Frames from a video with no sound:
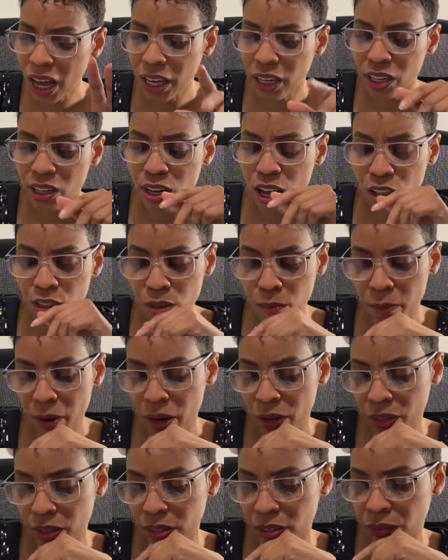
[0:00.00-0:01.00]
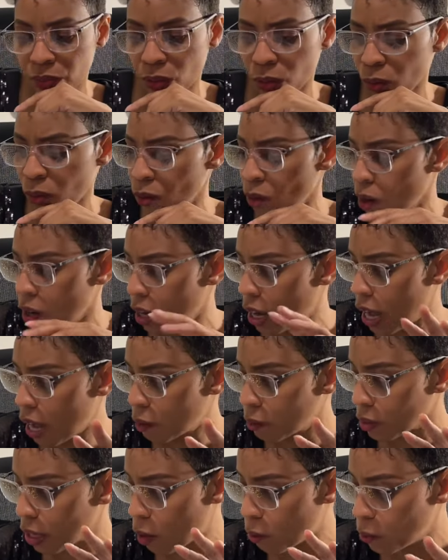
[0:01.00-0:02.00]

And another part of this phone call I